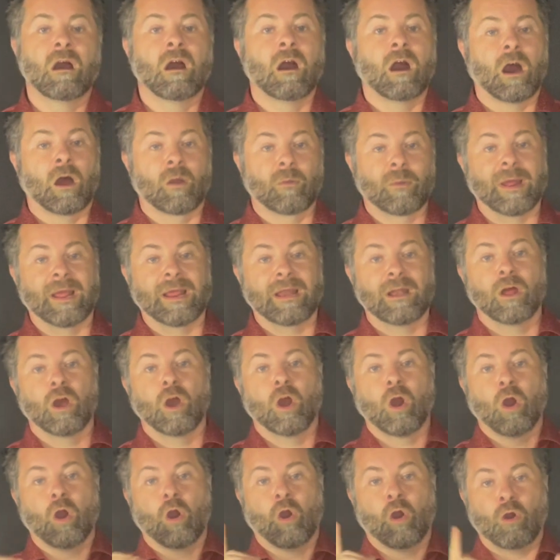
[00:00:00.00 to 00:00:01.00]
All right,
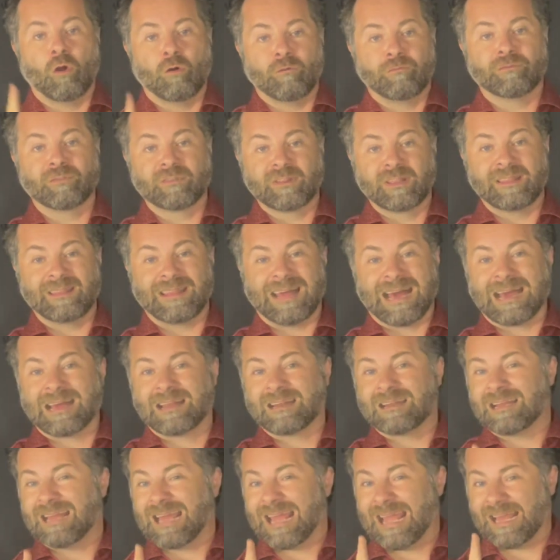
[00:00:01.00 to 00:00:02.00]
hopefully
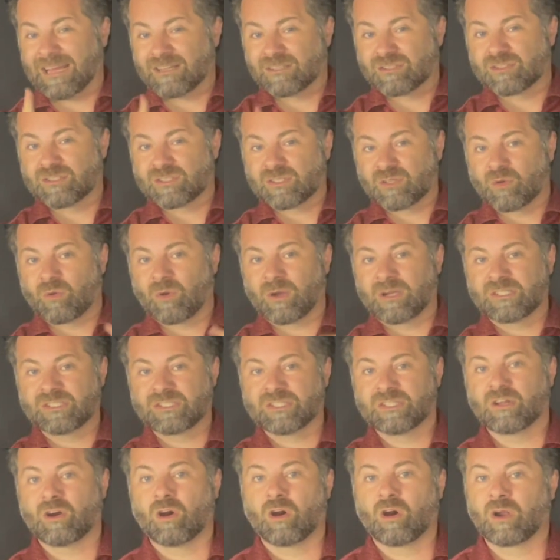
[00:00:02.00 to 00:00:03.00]
that answers the
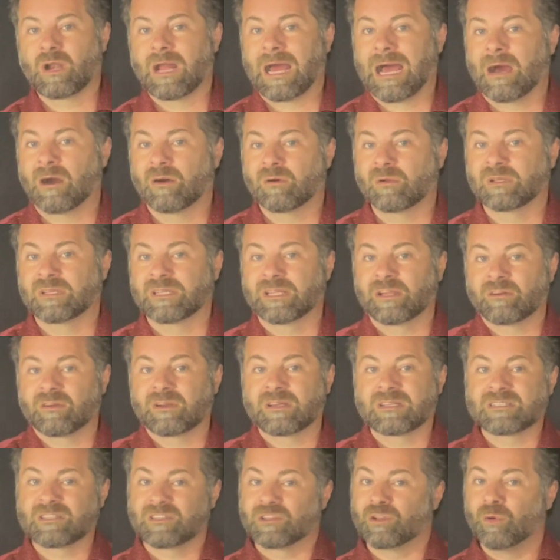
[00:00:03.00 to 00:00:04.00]
question on how a LIRA
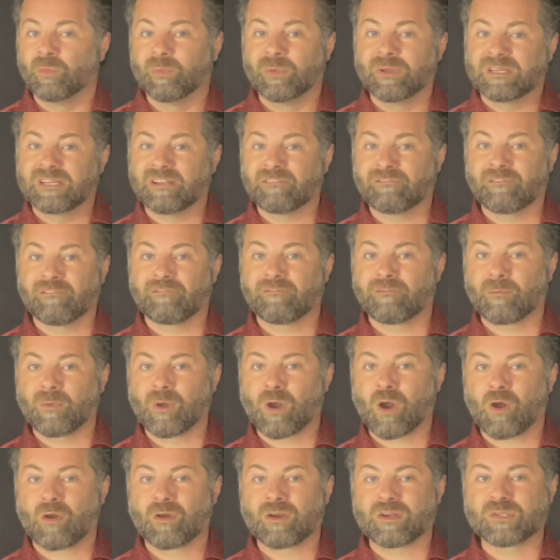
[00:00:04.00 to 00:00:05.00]
is a little bit different from an
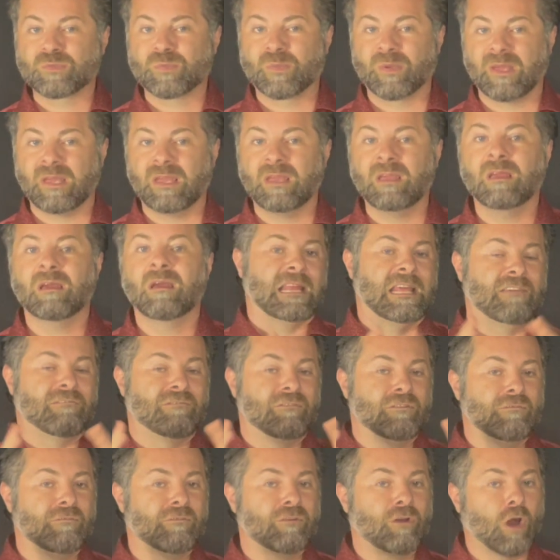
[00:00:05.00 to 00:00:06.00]
RSP. If
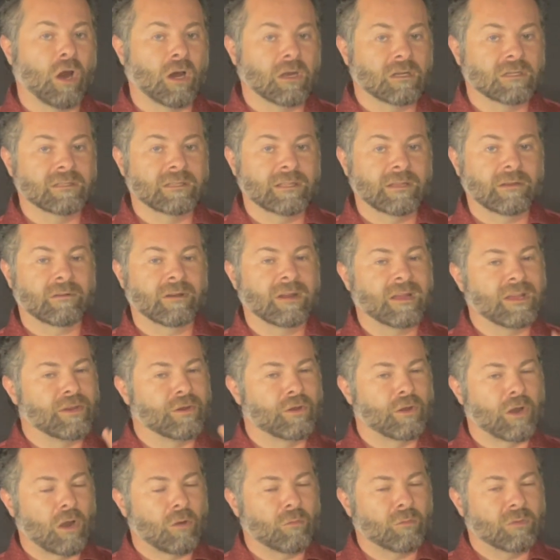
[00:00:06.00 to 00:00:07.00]
you've got a LIRA and
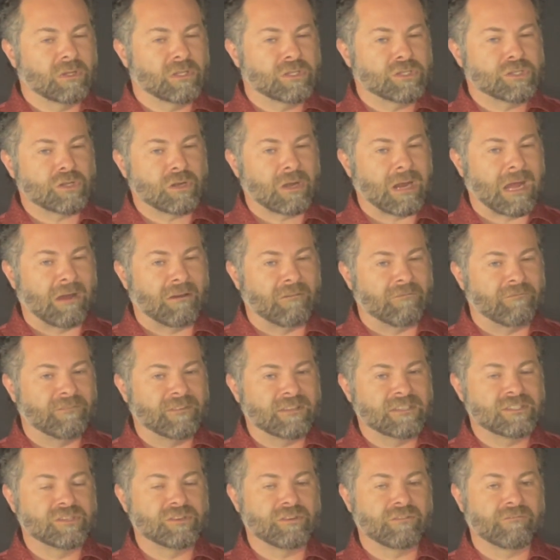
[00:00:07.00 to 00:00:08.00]
you're not really sure how it
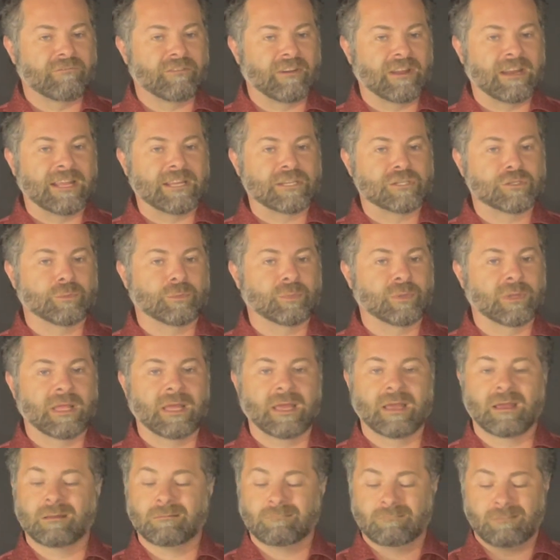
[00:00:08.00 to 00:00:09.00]
fits in your financial
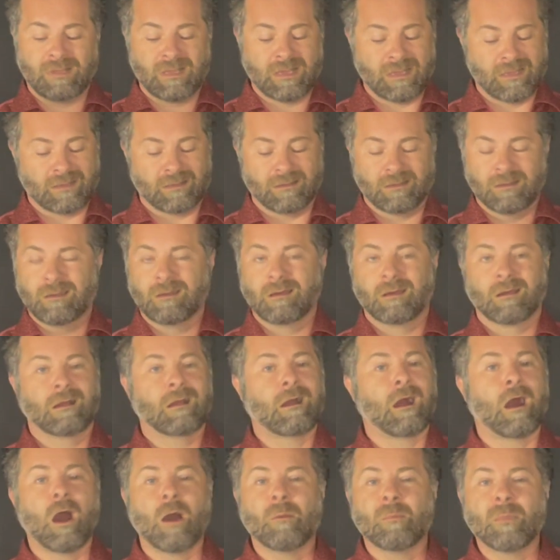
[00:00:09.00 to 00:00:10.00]
plan, hey,
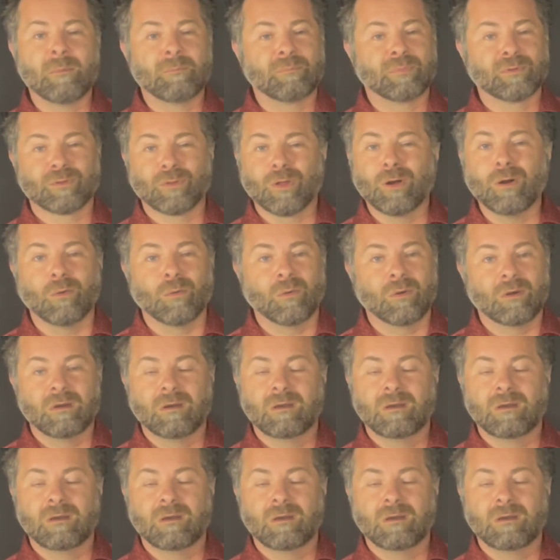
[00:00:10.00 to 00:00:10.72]
comment below.